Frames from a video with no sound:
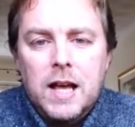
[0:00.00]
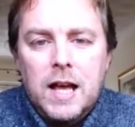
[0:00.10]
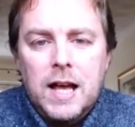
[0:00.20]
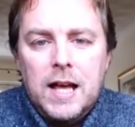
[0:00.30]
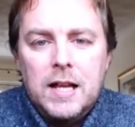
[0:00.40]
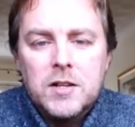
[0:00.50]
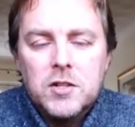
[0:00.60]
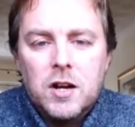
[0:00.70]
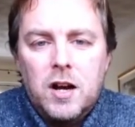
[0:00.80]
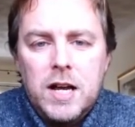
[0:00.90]
And
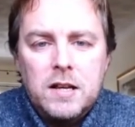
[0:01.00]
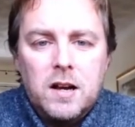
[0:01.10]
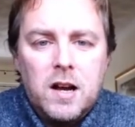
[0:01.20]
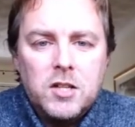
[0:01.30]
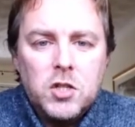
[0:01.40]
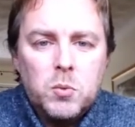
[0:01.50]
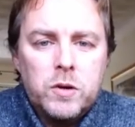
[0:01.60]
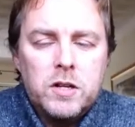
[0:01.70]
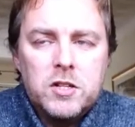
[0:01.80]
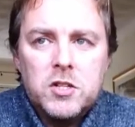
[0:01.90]
I just
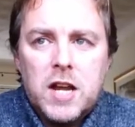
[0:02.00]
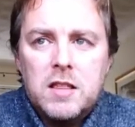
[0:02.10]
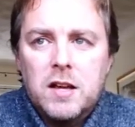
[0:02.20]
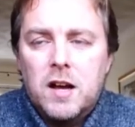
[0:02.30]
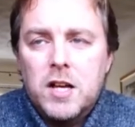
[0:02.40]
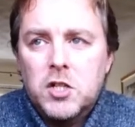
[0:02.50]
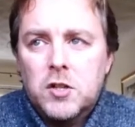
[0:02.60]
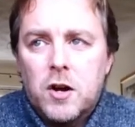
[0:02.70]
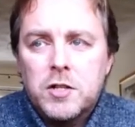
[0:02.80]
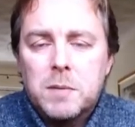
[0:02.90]
wanted to say that I
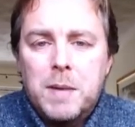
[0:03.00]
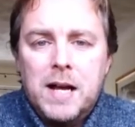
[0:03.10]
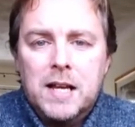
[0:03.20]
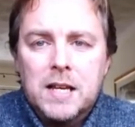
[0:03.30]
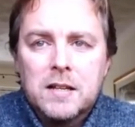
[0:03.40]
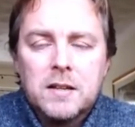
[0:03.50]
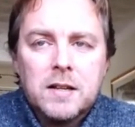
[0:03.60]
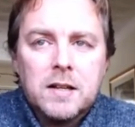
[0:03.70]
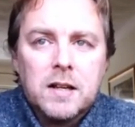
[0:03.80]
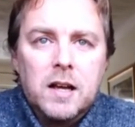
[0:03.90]
started back in
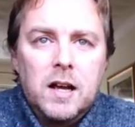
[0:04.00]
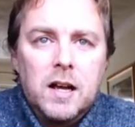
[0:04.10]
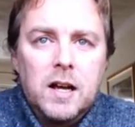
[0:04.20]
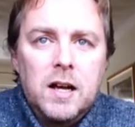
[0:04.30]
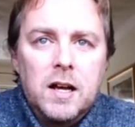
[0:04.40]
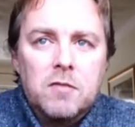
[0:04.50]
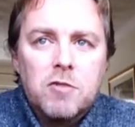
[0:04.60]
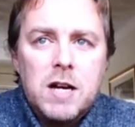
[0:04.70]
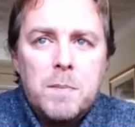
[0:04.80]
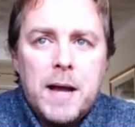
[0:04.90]

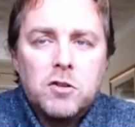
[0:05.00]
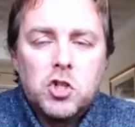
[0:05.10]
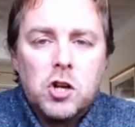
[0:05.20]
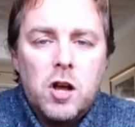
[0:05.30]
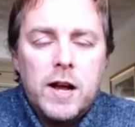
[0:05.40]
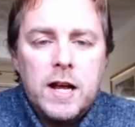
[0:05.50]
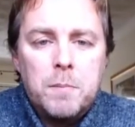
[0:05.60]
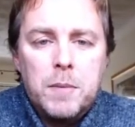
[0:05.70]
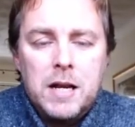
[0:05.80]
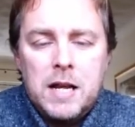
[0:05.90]
really about July, I
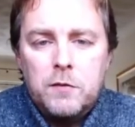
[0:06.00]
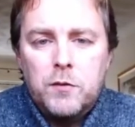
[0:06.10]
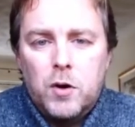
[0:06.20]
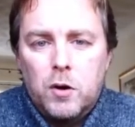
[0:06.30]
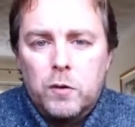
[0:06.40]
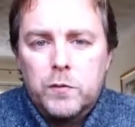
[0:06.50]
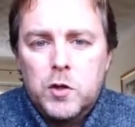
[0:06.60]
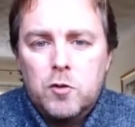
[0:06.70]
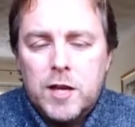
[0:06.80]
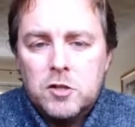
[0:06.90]
believe, of
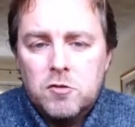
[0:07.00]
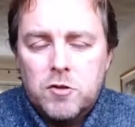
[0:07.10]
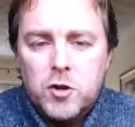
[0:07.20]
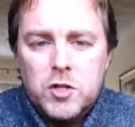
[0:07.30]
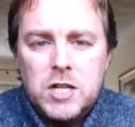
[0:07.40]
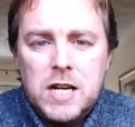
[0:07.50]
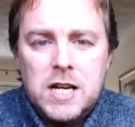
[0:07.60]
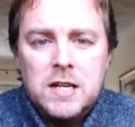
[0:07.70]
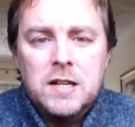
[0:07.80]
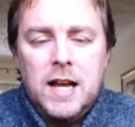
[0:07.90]

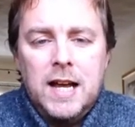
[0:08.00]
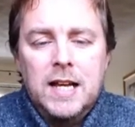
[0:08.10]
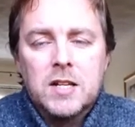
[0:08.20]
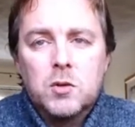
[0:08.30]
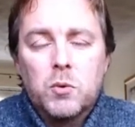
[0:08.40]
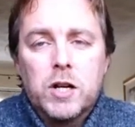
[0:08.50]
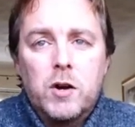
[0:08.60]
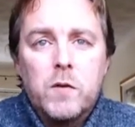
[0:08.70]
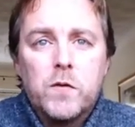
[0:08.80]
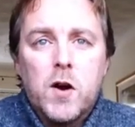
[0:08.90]
2013. And when I
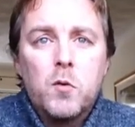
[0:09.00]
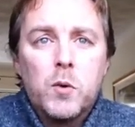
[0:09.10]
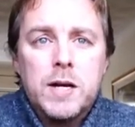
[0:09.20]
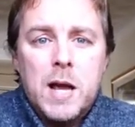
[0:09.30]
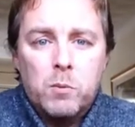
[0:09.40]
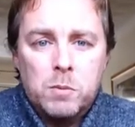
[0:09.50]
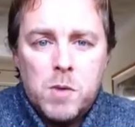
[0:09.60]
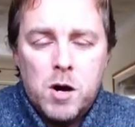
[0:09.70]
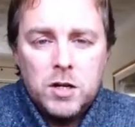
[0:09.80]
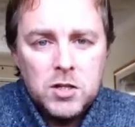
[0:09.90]
got involved with network
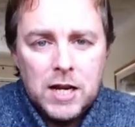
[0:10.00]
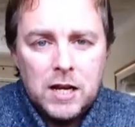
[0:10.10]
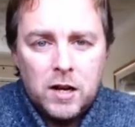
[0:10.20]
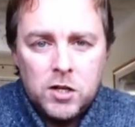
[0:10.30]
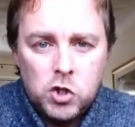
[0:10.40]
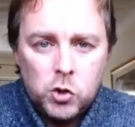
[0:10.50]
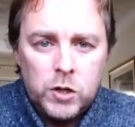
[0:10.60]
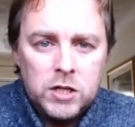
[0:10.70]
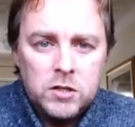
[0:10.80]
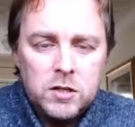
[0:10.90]
marketing, I
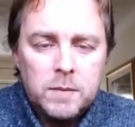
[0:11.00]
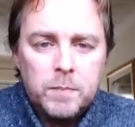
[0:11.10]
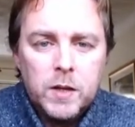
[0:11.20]
joined